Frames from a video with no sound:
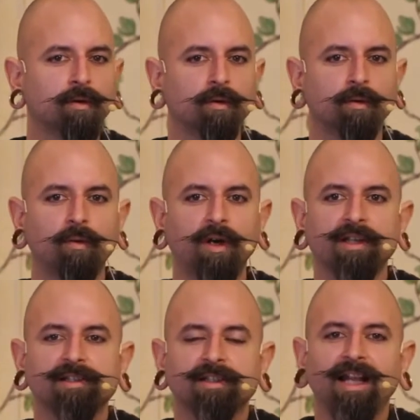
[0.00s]
What
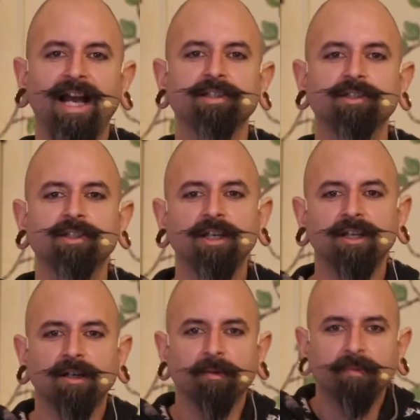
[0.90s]
does the last
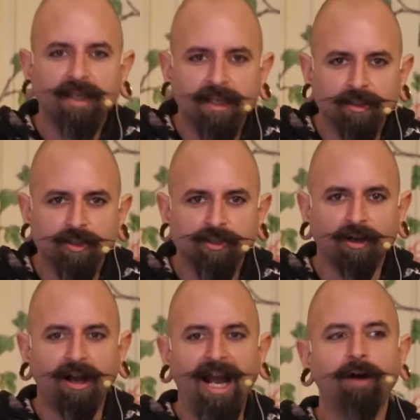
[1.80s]
year begin to
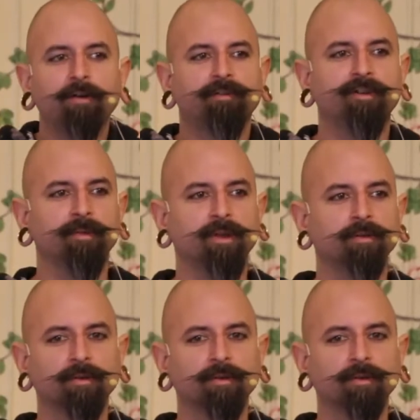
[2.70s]
draw out from you?